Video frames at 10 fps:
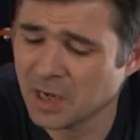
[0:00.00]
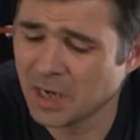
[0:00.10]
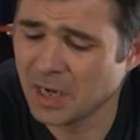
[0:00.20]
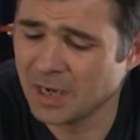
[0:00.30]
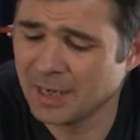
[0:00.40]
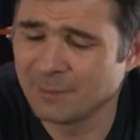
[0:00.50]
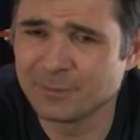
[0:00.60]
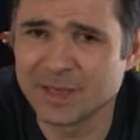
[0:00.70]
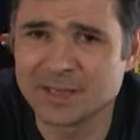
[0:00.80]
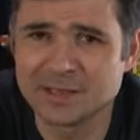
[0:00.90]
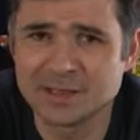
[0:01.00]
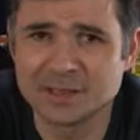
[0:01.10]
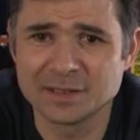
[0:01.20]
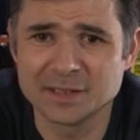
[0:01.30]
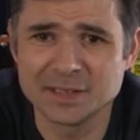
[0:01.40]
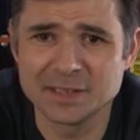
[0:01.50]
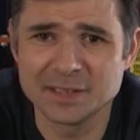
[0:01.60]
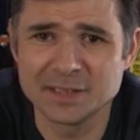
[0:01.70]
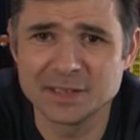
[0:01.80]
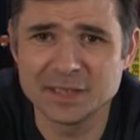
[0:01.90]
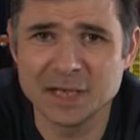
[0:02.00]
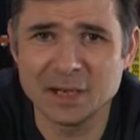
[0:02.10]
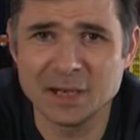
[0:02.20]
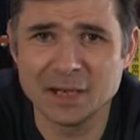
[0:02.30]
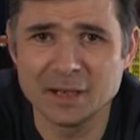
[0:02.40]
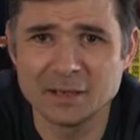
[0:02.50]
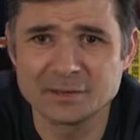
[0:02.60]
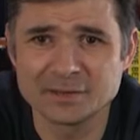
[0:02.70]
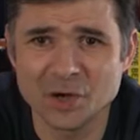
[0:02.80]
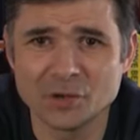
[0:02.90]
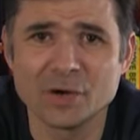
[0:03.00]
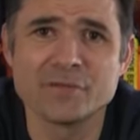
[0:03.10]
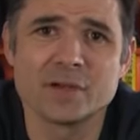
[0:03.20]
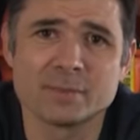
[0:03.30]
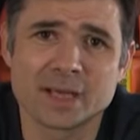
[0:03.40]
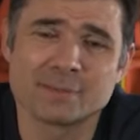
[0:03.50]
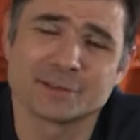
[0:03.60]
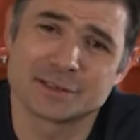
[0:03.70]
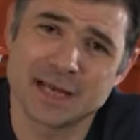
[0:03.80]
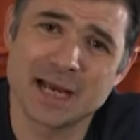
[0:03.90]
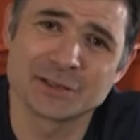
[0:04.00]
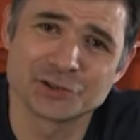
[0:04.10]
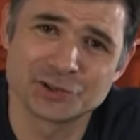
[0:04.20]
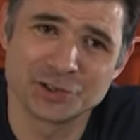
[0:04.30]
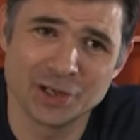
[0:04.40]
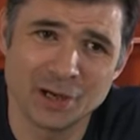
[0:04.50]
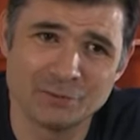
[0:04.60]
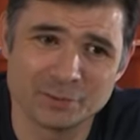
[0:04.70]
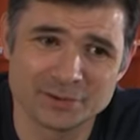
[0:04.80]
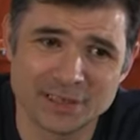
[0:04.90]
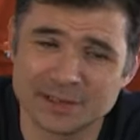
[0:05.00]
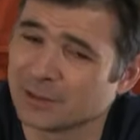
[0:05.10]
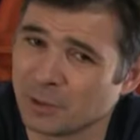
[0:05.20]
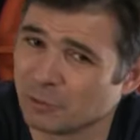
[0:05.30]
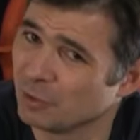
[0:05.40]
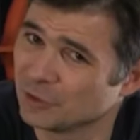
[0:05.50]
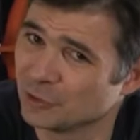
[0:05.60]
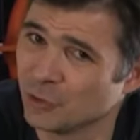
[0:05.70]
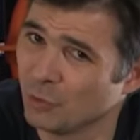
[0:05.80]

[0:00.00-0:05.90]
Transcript: ROV became detached from its tether. I'm not quite sure